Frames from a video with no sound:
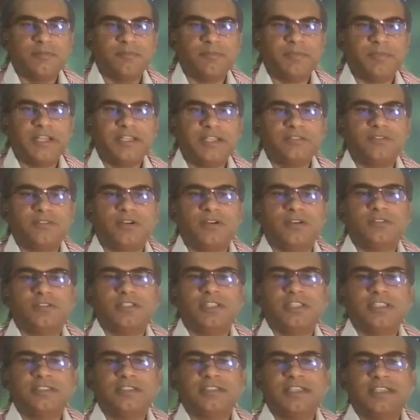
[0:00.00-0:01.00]
based on
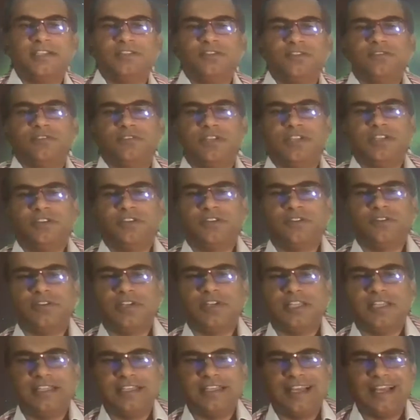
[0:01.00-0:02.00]
the statute,
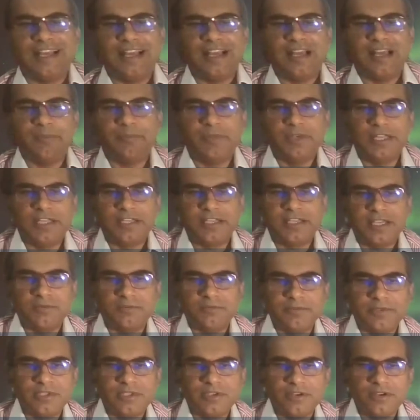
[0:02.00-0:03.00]
including
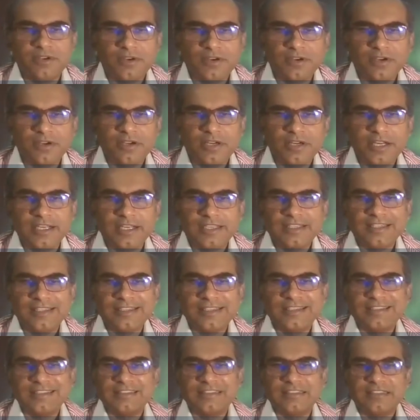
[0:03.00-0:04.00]
applicable law
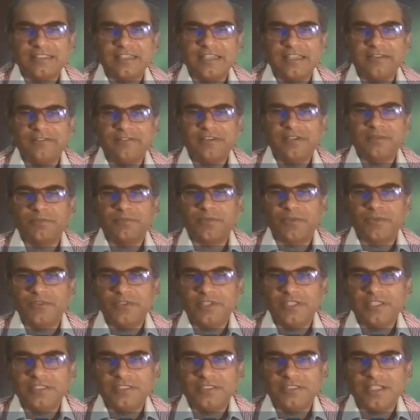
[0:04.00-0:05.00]
under its relevant
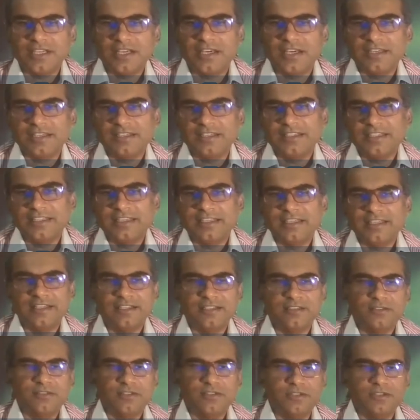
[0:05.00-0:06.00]
provisions, are
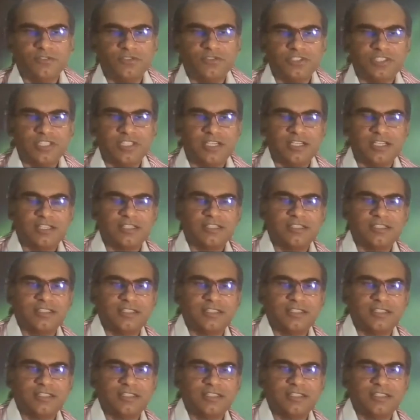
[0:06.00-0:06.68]
indicated, which are